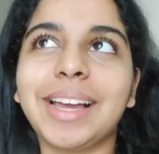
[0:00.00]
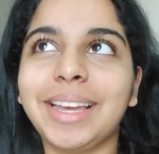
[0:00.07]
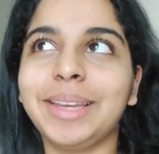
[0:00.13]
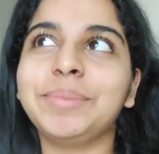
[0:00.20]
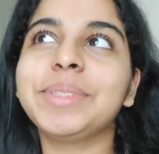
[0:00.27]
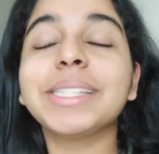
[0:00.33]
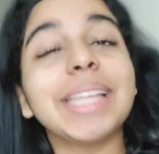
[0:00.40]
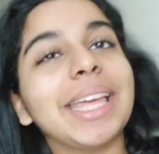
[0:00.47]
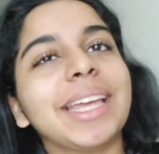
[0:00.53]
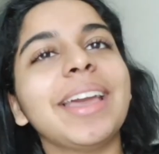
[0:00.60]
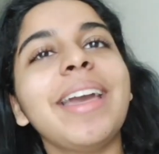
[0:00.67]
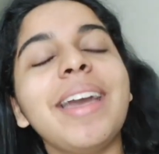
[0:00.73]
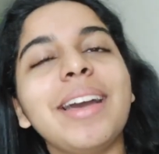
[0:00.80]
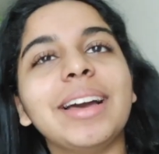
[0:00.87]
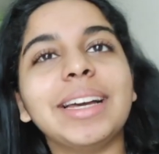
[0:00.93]
I am sick
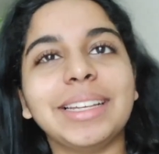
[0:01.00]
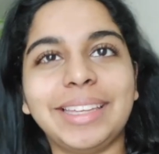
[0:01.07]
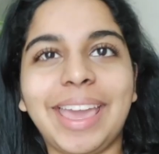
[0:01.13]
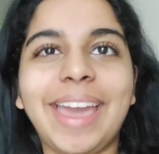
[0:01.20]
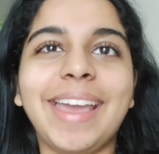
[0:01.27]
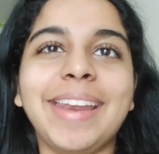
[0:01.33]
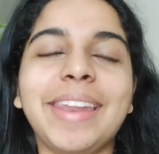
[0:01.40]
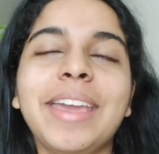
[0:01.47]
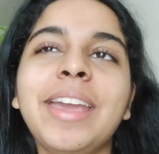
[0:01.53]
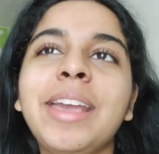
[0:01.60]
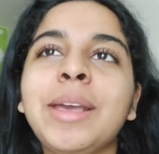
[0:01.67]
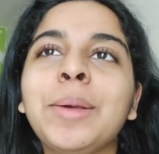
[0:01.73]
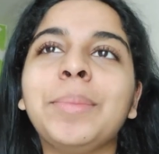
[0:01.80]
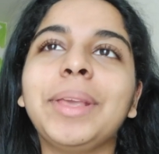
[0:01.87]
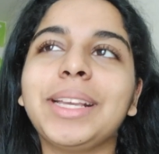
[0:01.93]
again
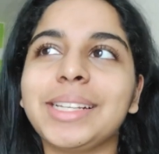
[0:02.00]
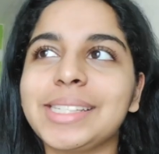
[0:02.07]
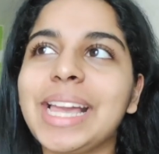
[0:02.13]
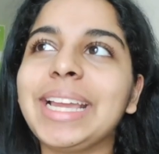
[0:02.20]
because